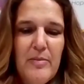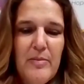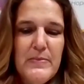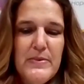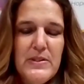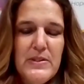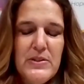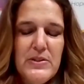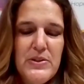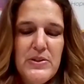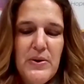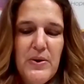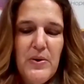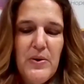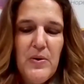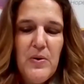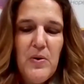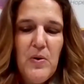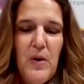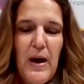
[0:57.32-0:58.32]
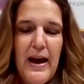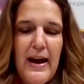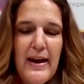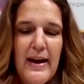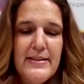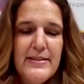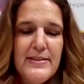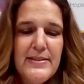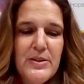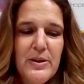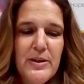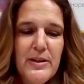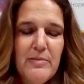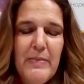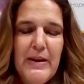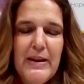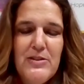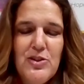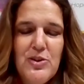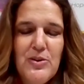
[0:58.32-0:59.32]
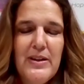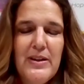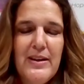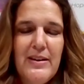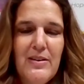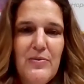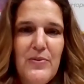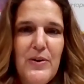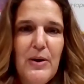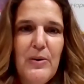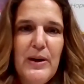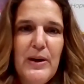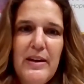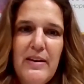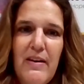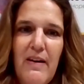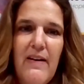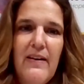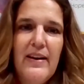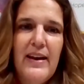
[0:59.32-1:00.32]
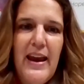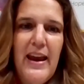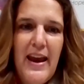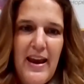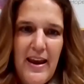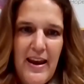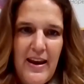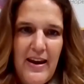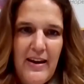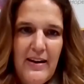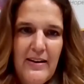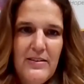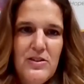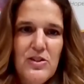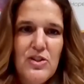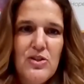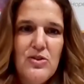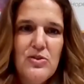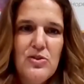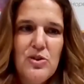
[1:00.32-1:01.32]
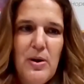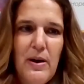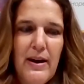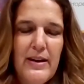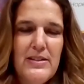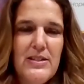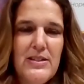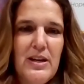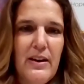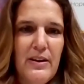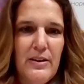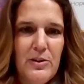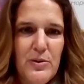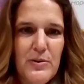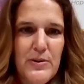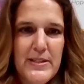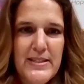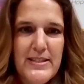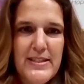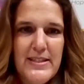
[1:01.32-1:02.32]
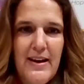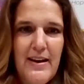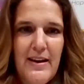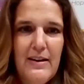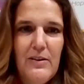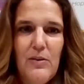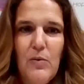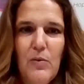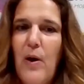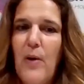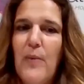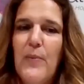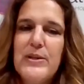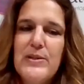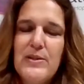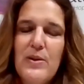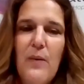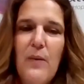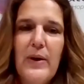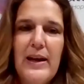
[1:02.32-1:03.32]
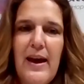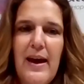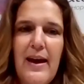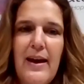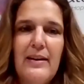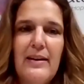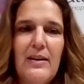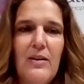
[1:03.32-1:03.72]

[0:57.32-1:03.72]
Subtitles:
So I started my journey at a very young age, trying to understand what was going on